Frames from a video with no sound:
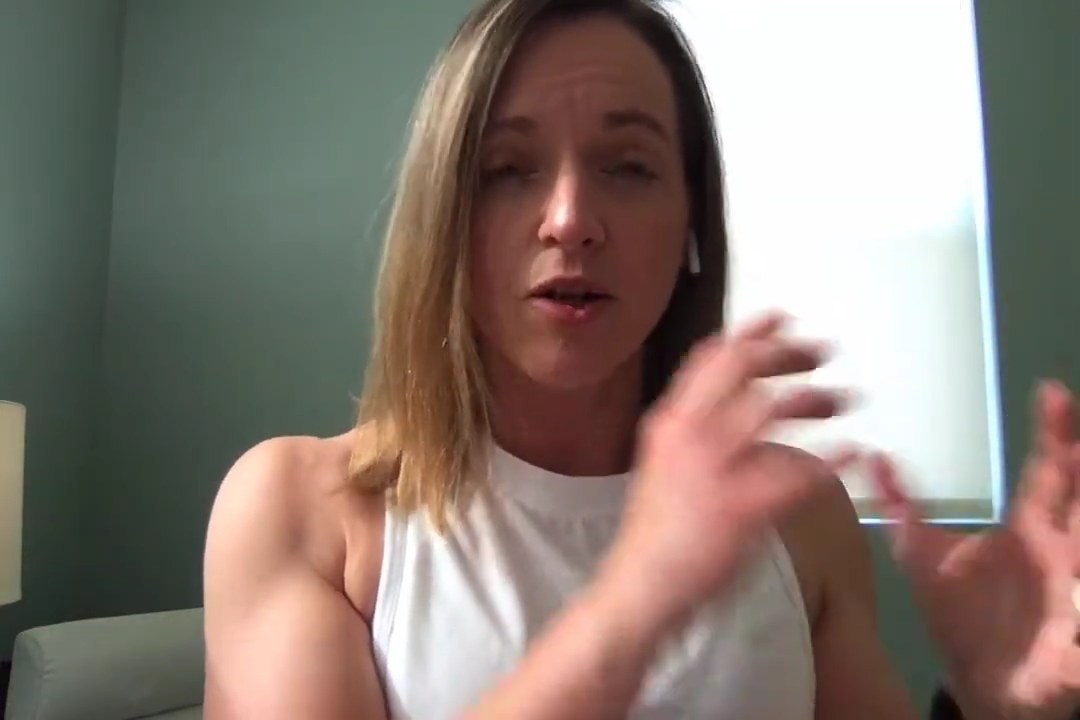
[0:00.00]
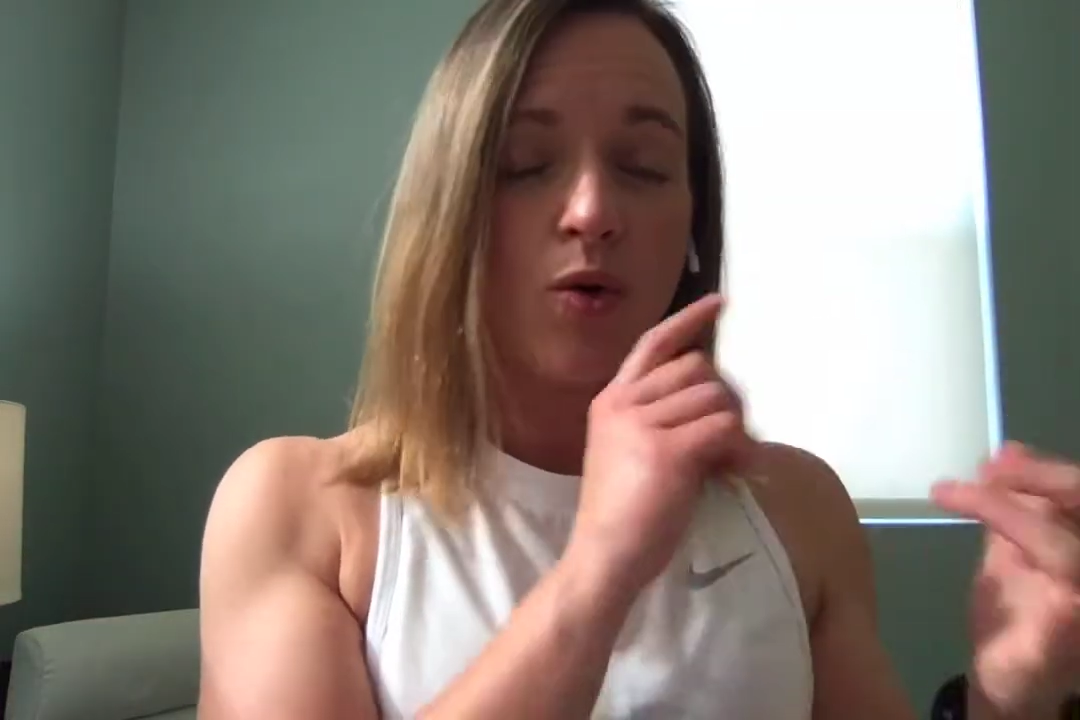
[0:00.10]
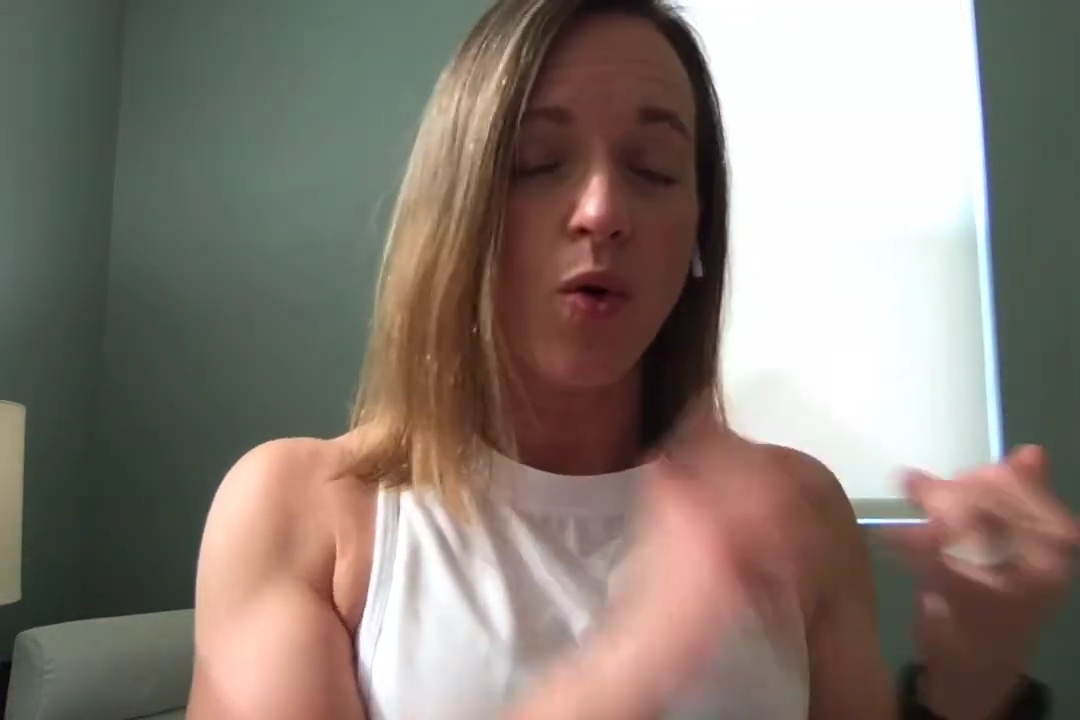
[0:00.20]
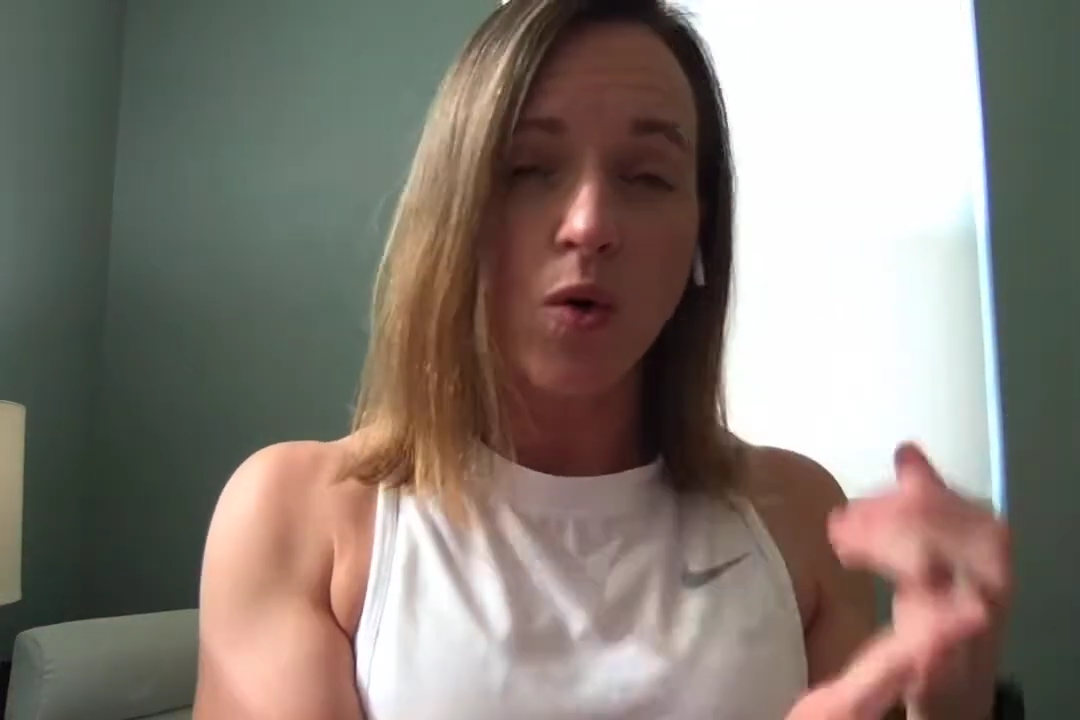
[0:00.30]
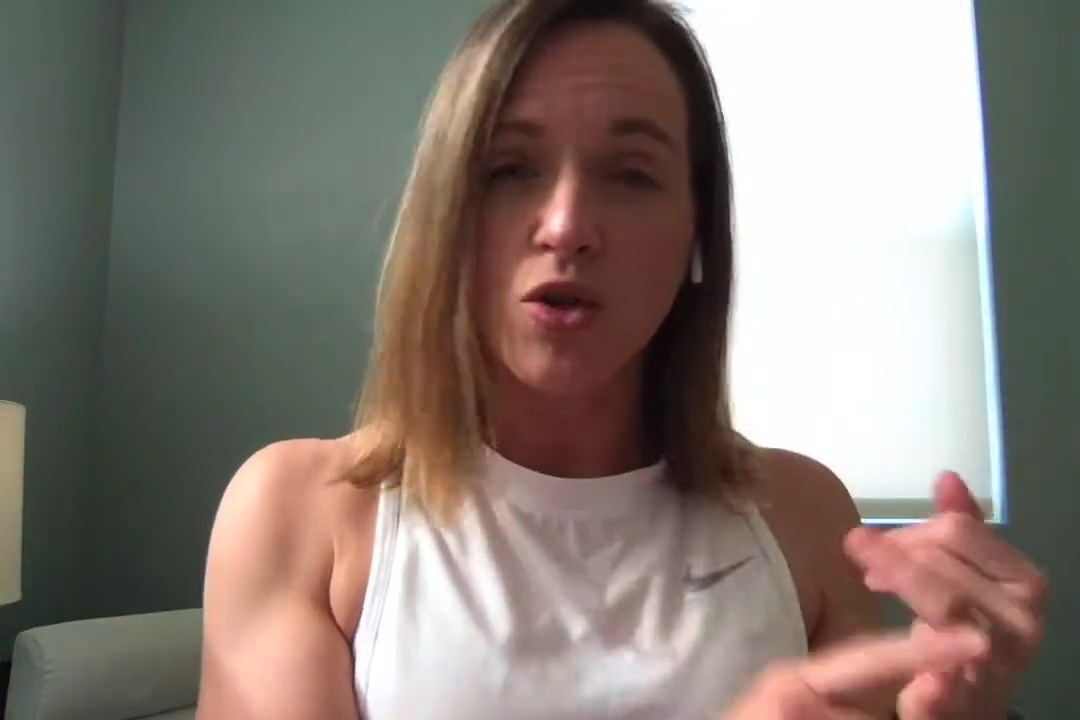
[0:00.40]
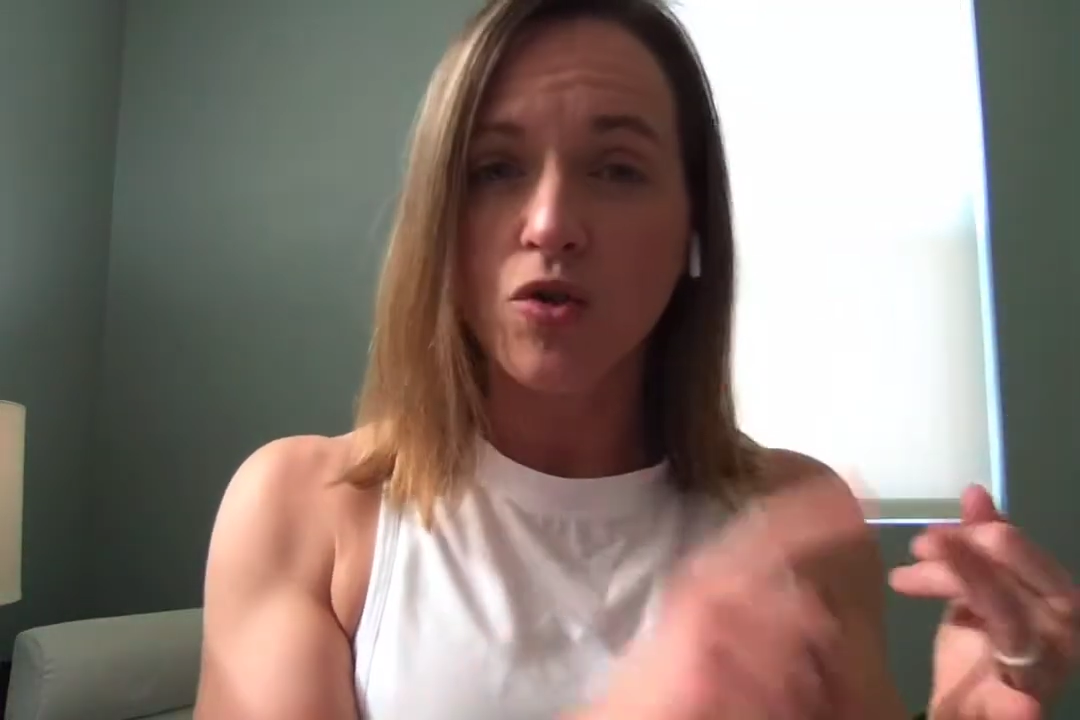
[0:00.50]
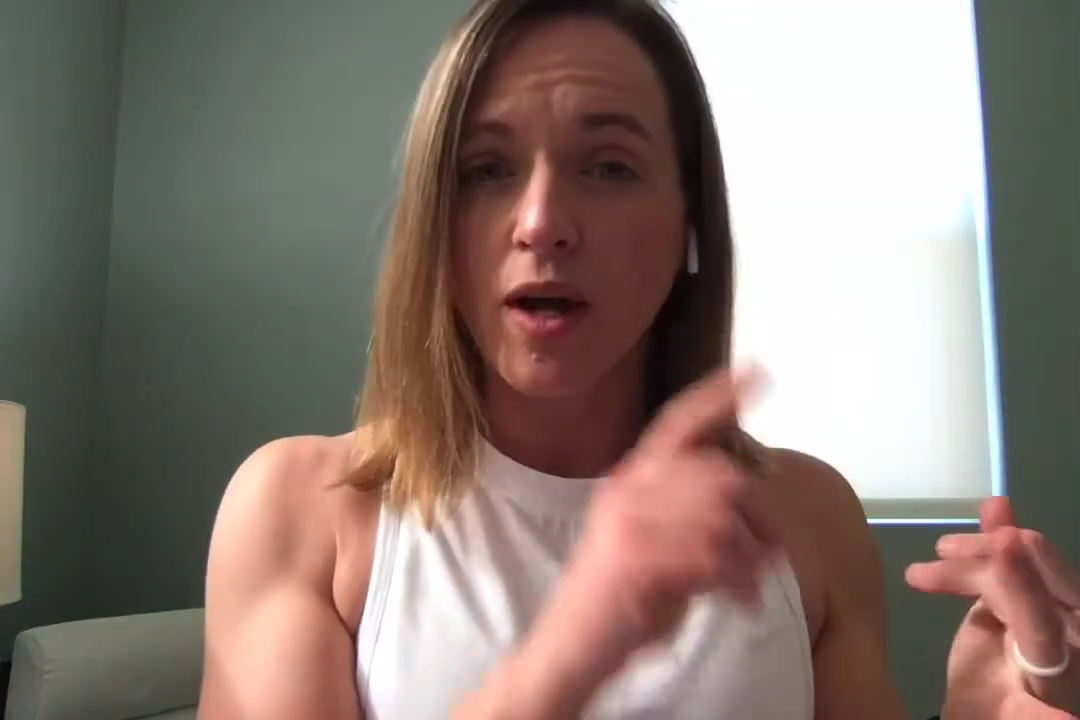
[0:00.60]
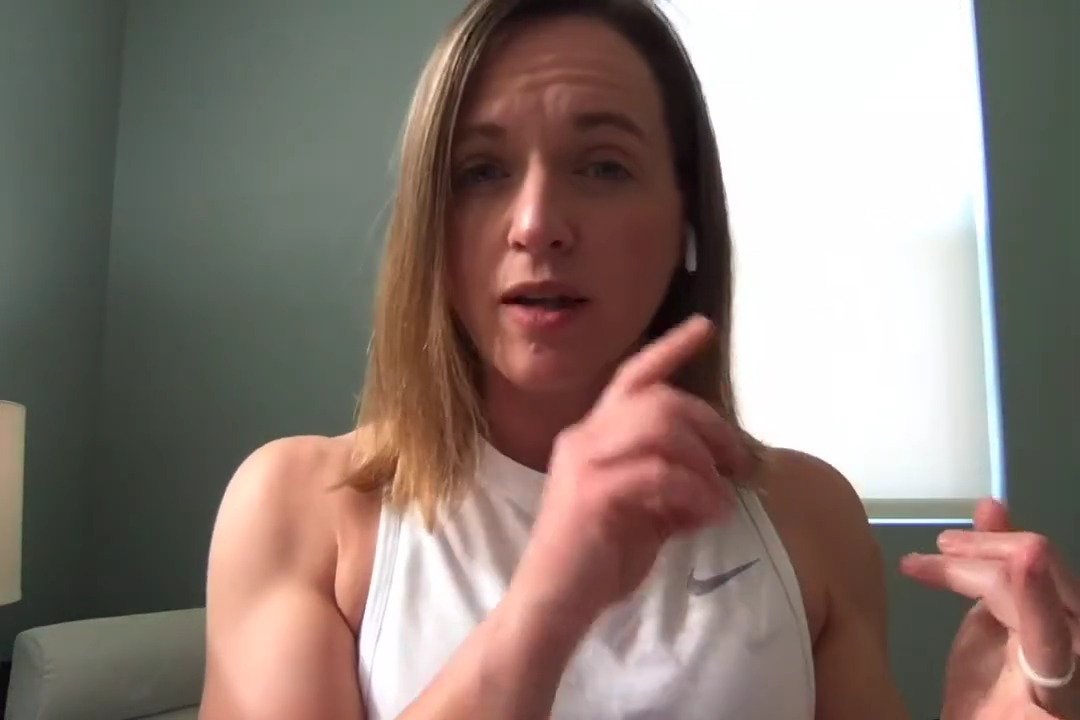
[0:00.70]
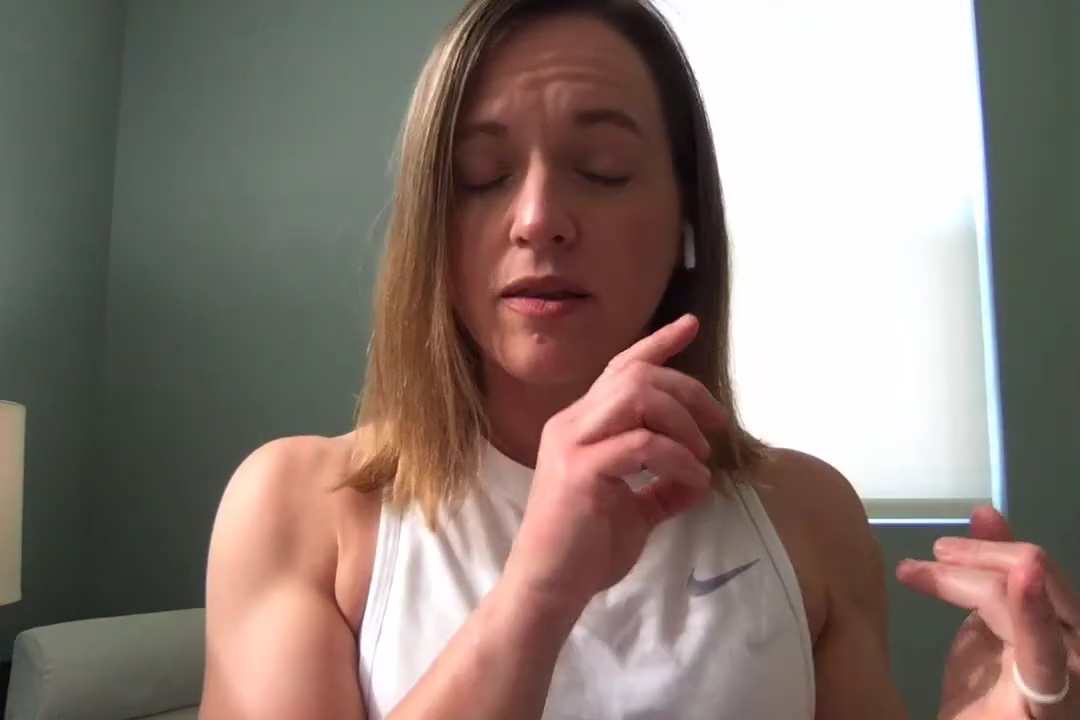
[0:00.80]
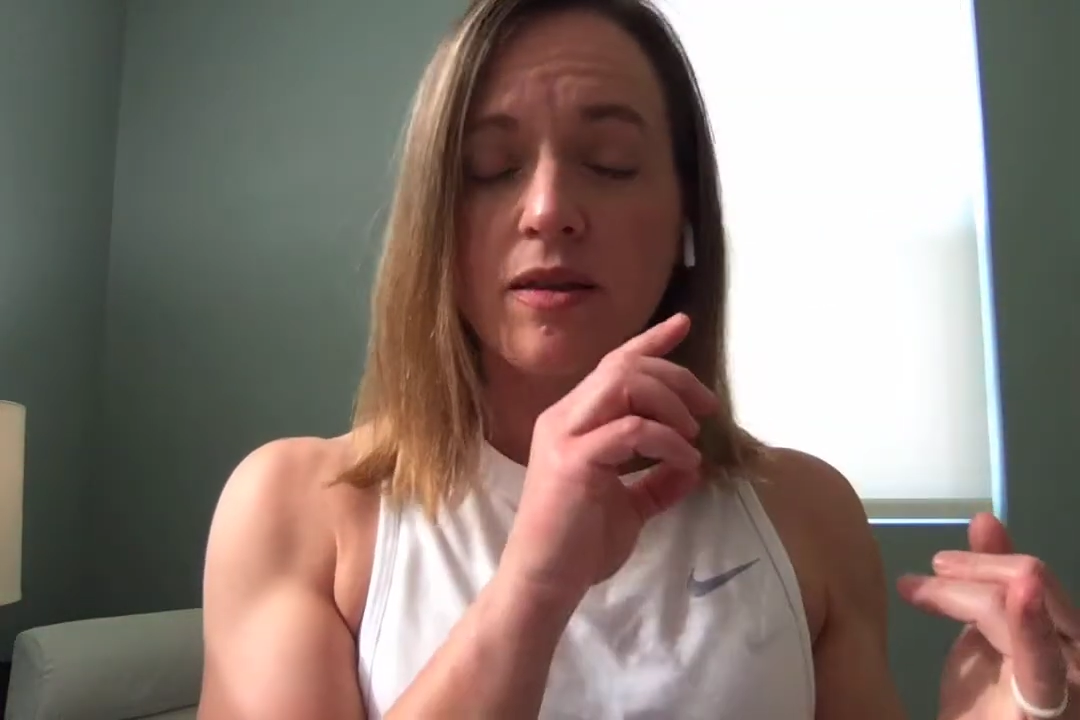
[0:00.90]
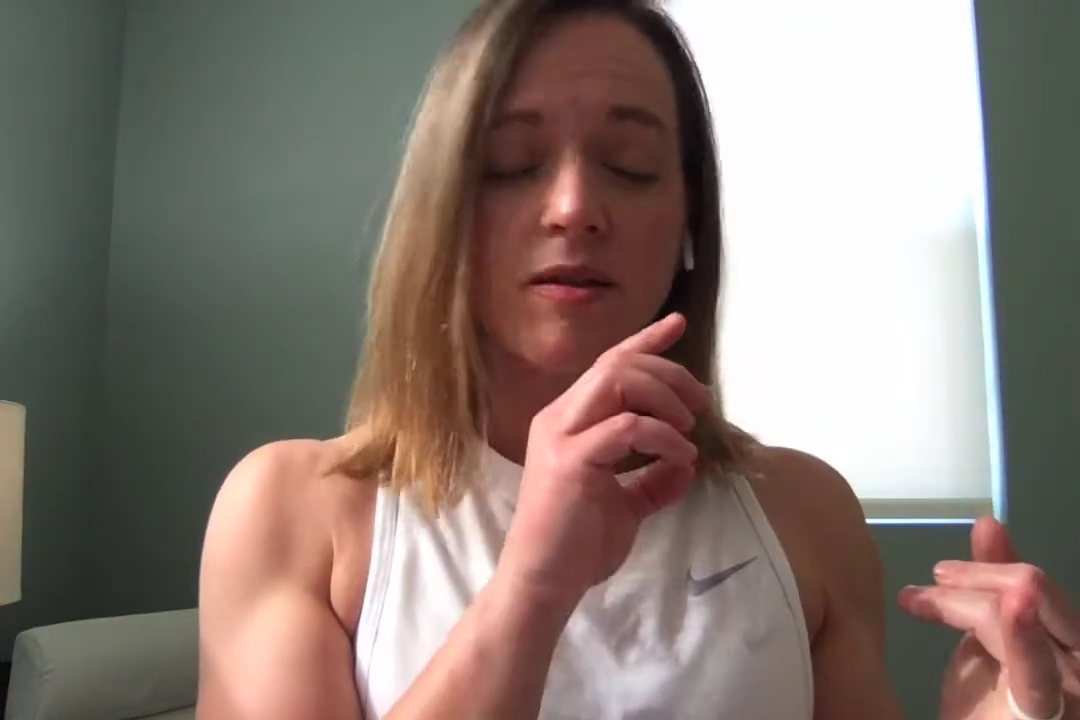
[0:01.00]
core strength,